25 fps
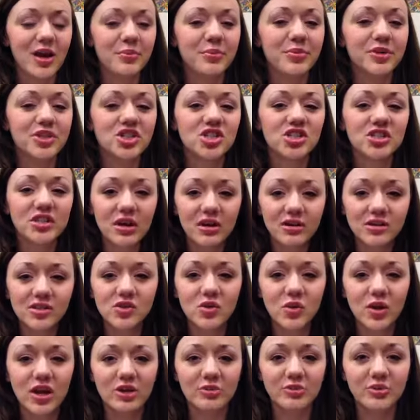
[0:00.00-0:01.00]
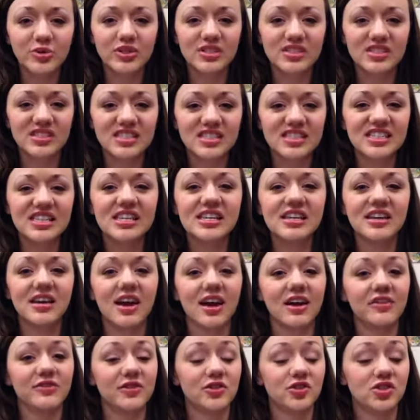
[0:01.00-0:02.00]
but she's also able to see,
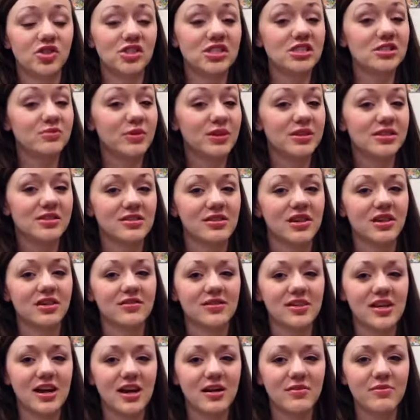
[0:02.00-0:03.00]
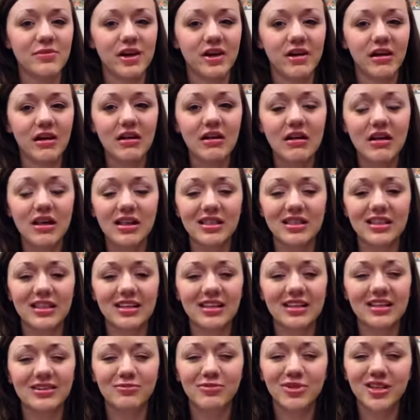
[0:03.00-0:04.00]
after she spends a lot of time there,
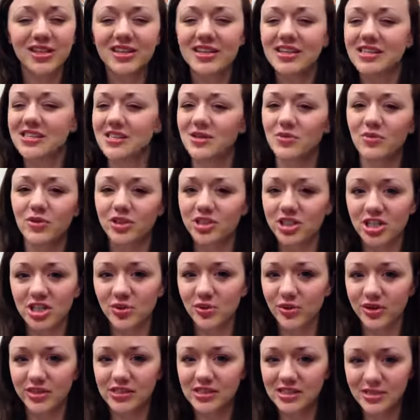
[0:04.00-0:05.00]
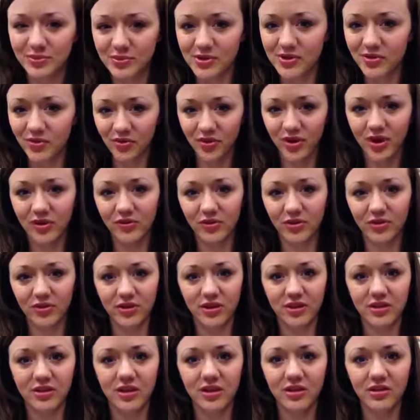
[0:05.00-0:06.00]
that it really isn't where she wants to be forever,
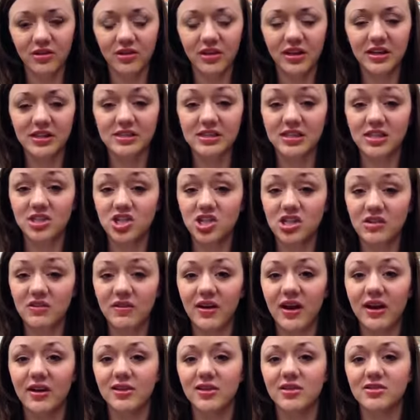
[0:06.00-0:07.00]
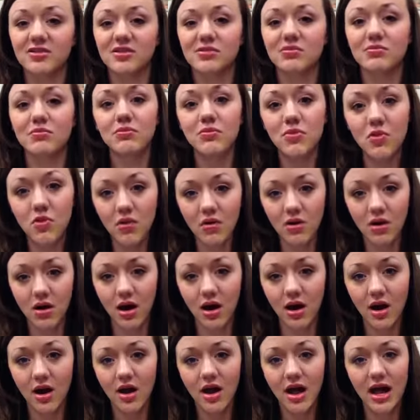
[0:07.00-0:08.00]
that there are things that she values
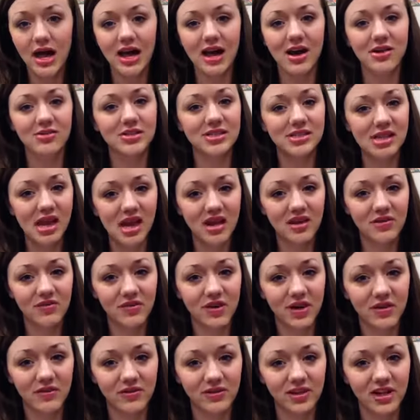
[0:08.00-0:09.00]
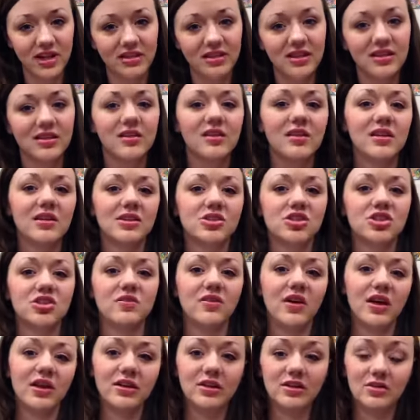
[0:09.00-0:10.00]
more outside of Neverland than the things she
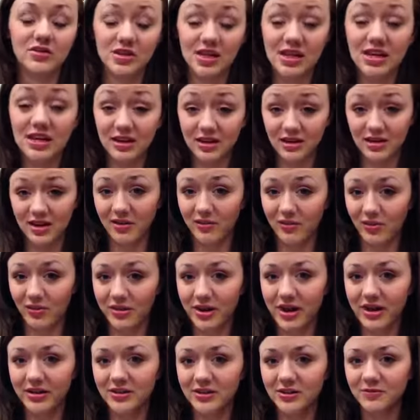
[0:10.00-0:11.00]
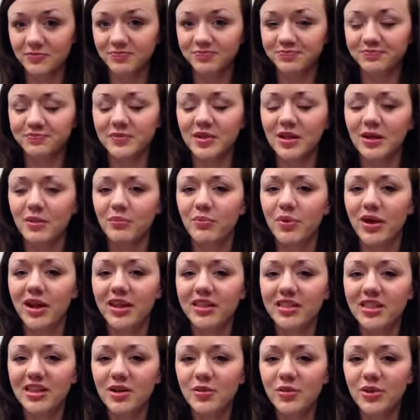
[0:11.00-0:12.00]
values in Neverland. But
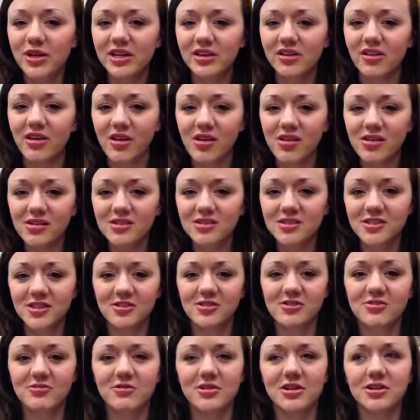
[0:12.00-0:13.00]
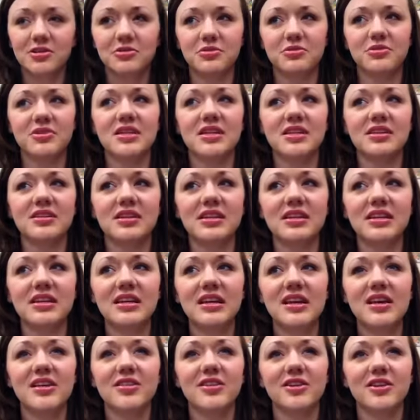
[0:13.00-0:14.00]
I think we can also agree that
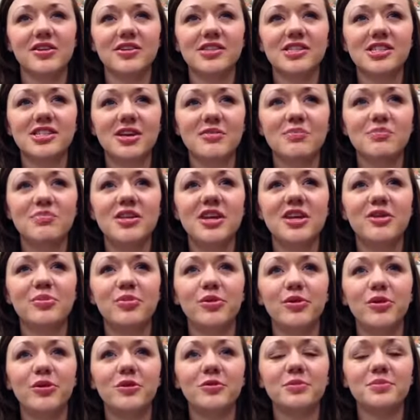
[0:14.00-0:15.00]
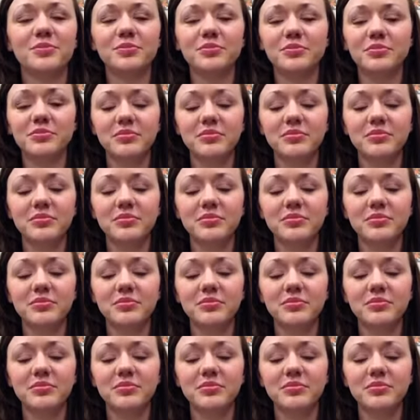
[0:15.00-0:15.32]
there are some people